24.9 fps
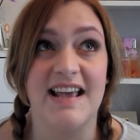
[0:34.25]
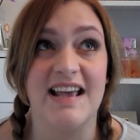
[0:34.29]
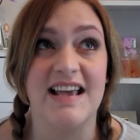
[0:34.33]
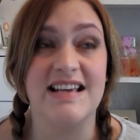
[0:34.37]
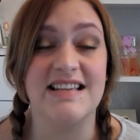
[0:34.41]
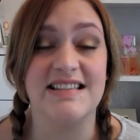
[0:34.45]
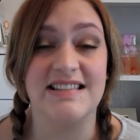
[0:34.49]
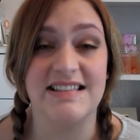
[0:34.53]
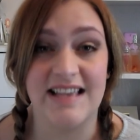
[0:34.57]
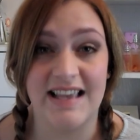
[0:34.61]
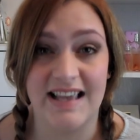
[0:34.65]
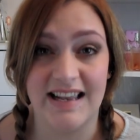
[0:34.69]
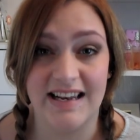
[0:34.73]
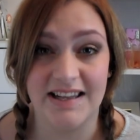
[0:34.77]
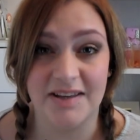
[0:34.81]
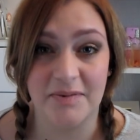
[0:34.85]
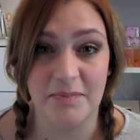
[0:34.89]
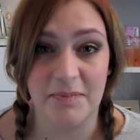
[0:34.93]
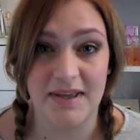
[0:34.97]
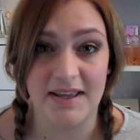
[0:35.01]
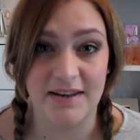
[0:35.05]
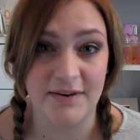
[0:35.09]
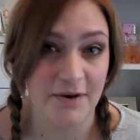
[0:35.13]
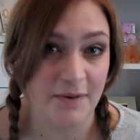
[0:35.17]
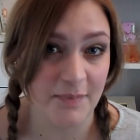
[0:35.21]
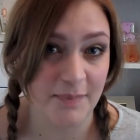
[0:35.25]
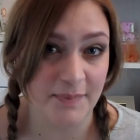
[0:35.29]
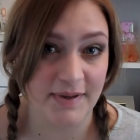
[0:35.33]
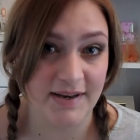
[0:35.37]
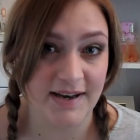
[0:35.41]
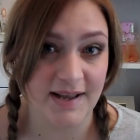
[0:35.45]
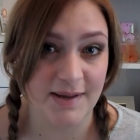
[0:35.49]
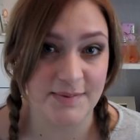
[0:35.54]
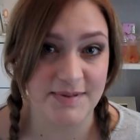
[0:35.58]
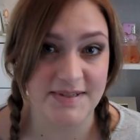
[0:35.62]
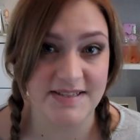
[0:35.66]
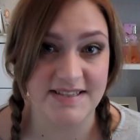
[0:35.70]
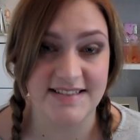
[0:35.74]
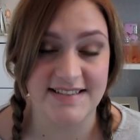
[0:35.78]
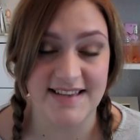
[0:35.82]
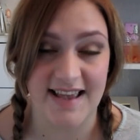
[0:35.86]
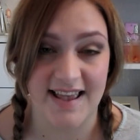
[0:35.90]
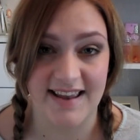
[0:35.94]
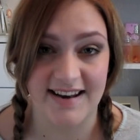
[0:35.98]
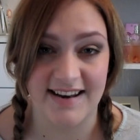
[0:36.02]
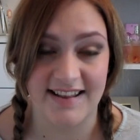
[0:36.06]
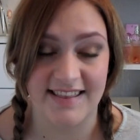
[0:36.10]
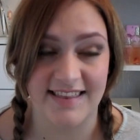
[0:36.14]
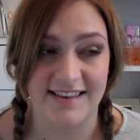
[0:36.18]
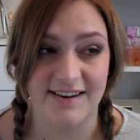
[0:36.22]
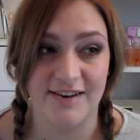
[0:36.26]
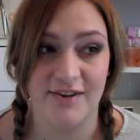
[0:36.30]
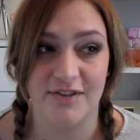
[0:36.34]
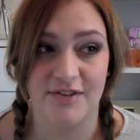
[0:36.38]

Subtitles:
it's killing me not being able to say anything